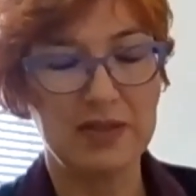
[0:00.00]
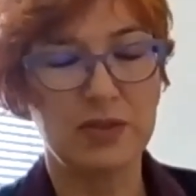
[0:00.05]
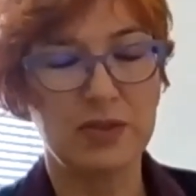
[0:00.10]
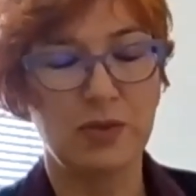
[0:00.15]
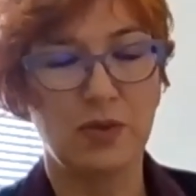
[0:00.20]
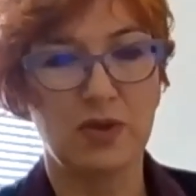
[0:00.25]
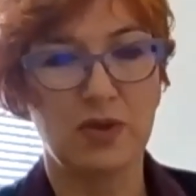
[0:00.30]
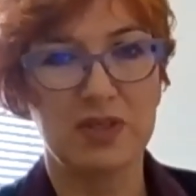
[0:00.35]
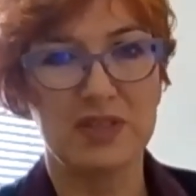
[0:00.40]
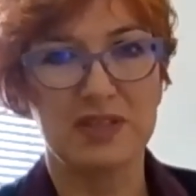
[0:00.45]

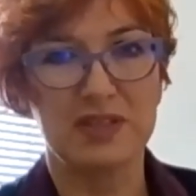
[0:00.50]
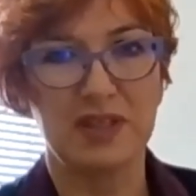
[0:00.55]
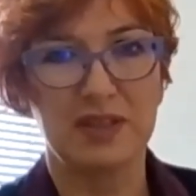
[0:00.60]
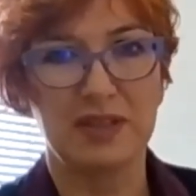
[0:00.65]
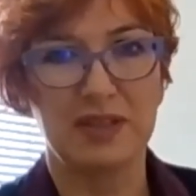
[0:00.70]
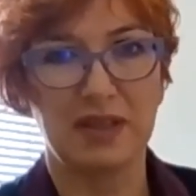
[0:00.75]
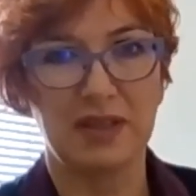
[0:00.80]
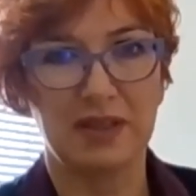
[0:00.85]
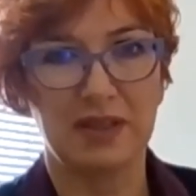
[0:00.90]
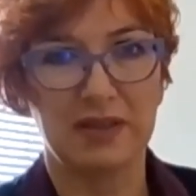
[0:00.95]
discourse
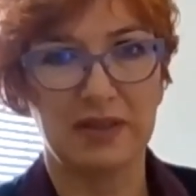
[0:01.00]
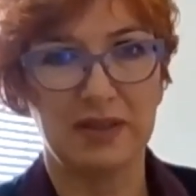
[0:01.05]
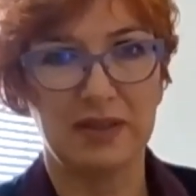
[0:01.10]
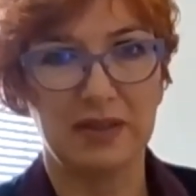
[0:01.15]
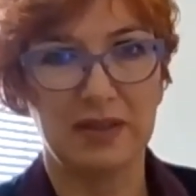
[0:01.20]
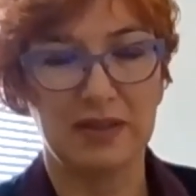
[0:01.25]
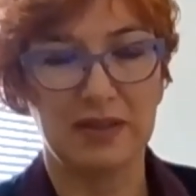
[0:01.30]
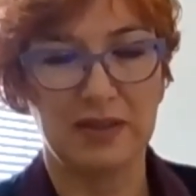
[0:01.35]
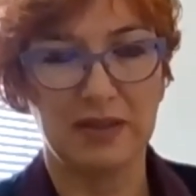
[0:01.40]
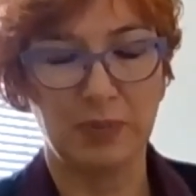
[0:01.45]
that I
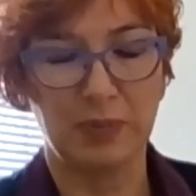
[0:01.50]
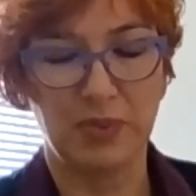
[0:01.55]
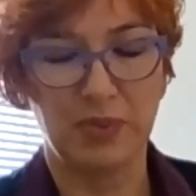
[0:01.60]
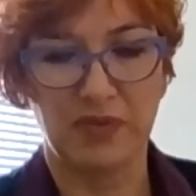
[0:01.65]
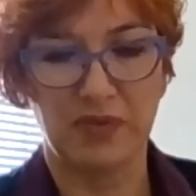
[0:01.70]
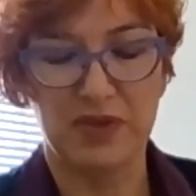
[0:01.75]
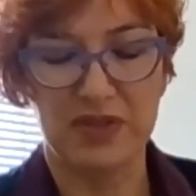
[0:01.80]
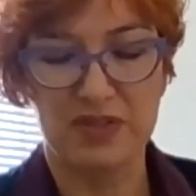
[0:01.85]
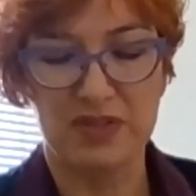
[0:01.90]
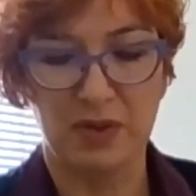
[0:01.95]
think
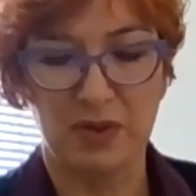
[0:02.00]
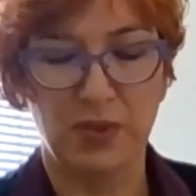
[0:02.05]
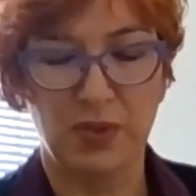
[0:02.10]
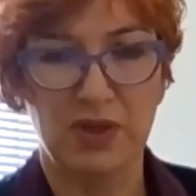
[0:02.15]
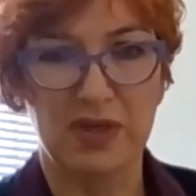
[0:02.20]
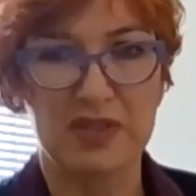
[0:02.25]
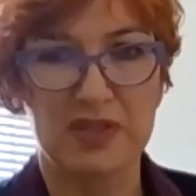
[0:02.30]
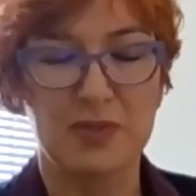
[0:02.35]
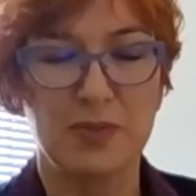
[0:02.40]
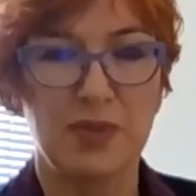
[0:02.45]
Professor
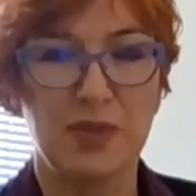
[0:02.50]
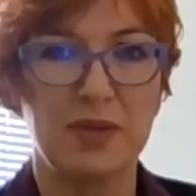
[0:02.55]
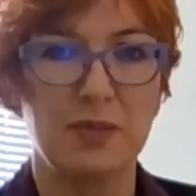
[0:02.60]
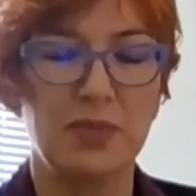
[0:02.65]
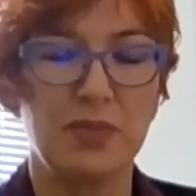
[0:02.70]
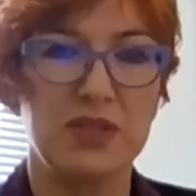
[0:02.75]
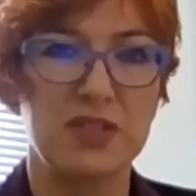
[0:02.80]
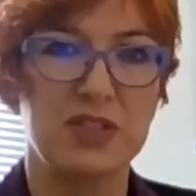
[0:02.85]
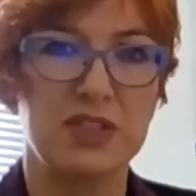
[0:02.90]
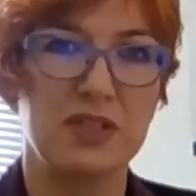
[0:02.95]
Boras
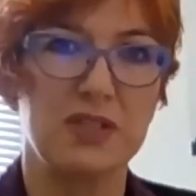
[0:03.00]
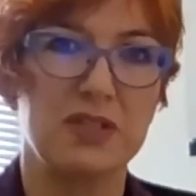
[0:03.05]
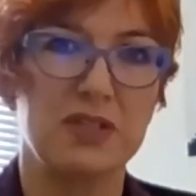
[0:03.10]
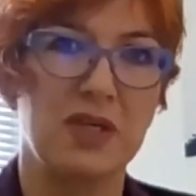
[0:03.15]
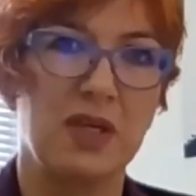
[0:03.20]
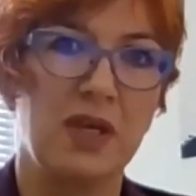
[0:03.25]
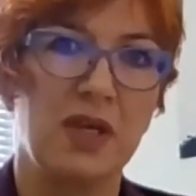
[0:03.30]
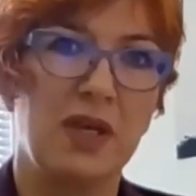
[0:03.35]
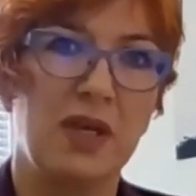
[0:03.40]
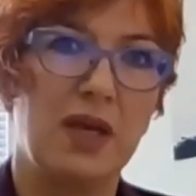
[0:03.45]
mentioned
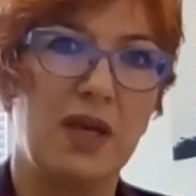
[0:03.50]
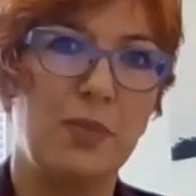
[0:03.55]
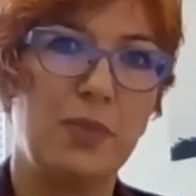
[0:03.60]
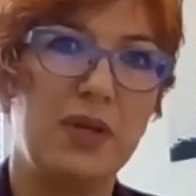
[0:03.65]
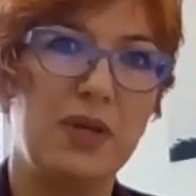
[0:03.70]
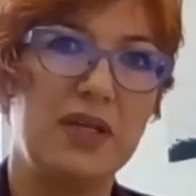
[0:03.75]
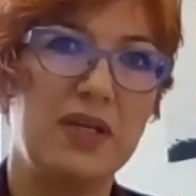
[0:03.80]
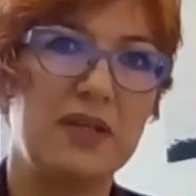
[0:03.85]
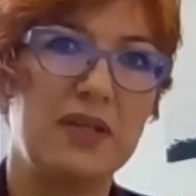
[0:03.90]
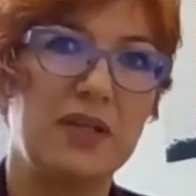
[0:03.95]
a
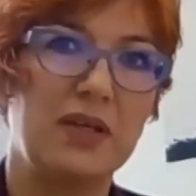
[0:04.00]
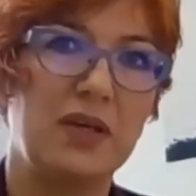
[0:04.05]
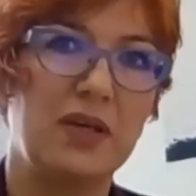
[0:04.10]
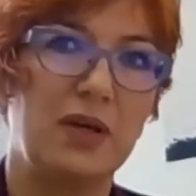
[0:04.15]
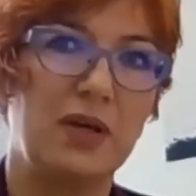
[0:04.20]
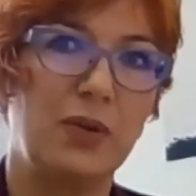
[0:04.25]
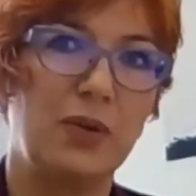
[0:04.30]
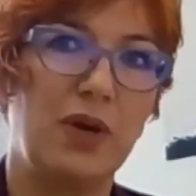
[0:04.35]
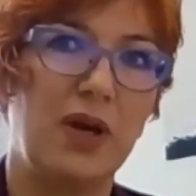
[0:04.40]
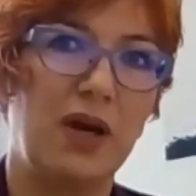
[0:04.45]
minute
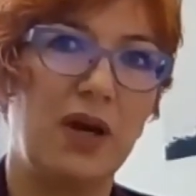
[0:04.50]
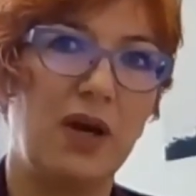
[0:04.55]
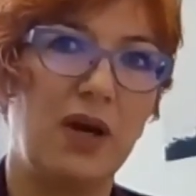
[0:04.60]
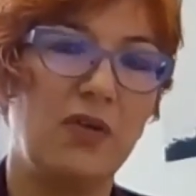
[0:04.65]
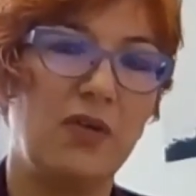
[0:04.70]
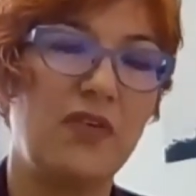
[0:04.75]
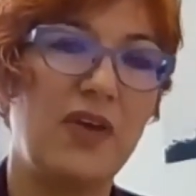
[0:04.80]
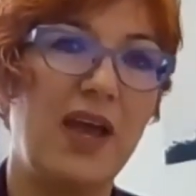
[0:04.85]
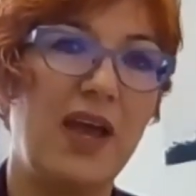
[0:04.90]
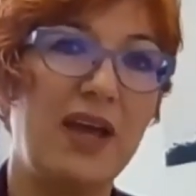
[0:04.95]
ago
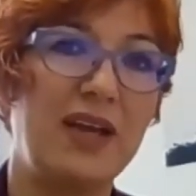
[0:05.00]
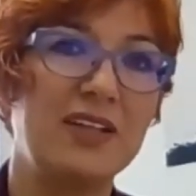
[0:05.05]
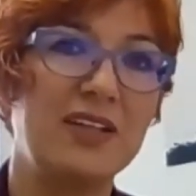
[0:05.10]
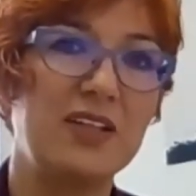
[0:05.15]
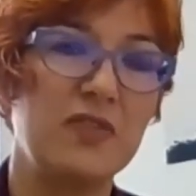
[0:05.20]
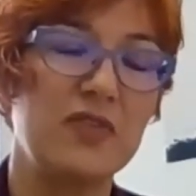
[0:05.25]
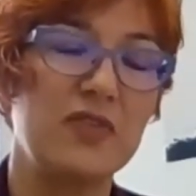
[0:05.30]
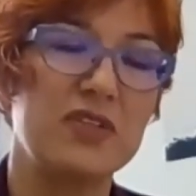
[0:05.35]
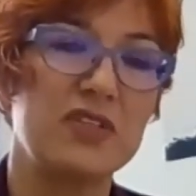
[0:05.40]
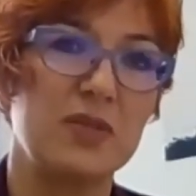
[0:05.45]
of
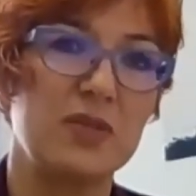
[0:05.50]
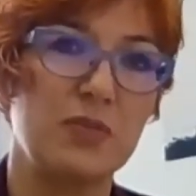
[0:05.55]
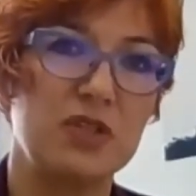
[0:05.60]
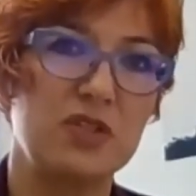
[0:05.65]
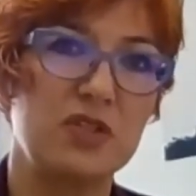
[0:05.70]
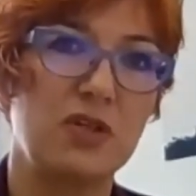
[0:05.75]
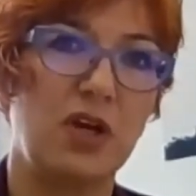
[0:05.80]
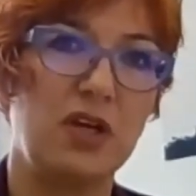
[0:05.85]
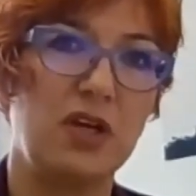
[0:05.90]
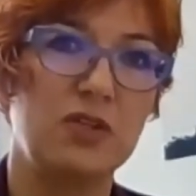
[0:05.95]
activism
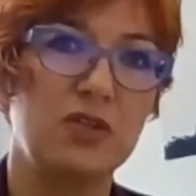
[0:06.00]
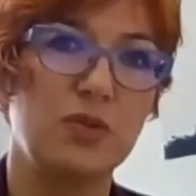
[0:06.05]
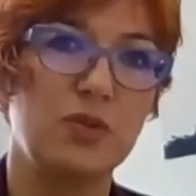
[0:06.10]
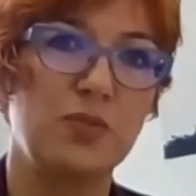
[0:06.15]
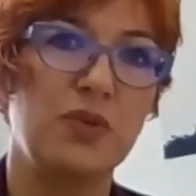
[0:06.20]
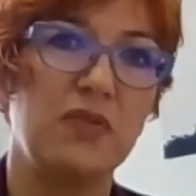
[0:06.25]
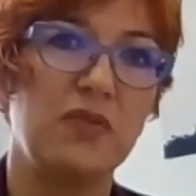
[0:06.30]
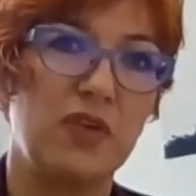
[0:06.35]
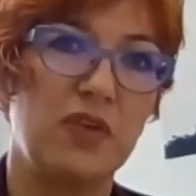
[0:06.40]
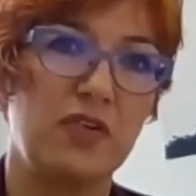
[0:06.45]
is going to
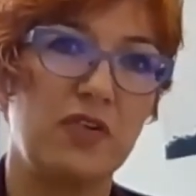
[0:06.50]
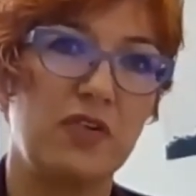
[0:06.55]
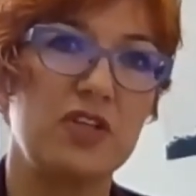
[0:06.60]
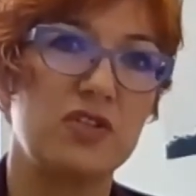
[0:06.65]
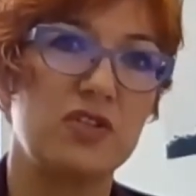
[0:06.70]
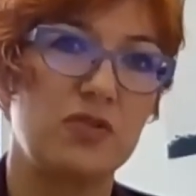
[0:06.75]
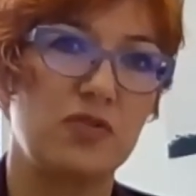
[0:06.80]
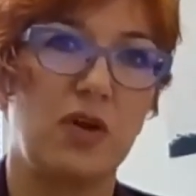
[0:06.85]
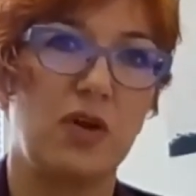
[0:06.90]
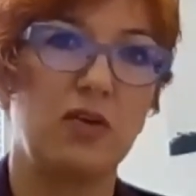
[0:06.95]
be very
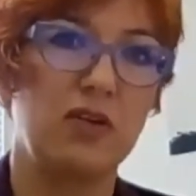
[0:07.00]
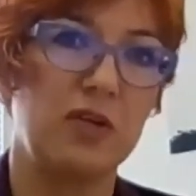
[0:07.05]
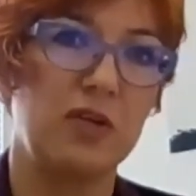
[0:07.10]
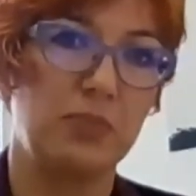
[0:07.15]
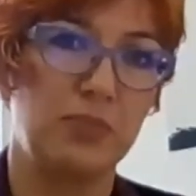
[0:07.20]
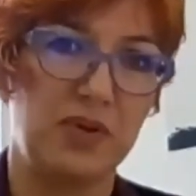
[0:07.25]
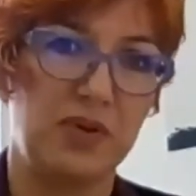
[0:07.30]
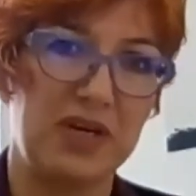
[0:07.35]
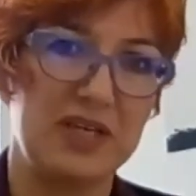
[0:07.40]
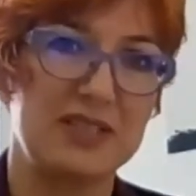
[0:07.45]
strongly
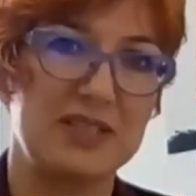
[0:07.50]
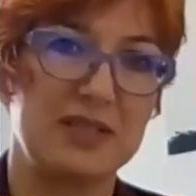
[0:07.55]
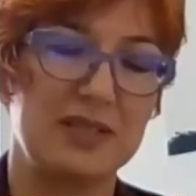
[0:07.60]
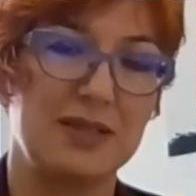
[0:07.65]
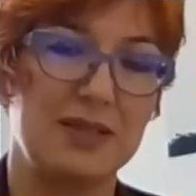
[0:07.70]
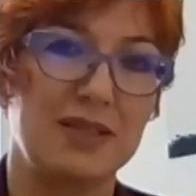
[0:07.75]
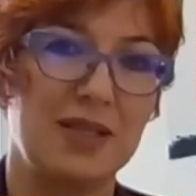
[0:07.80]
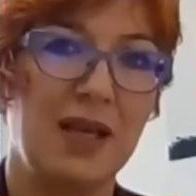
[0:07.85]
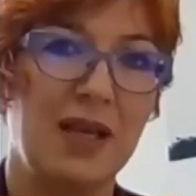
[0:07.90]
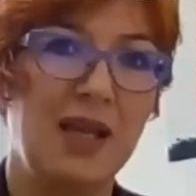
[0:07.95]

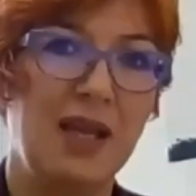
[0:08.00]
present,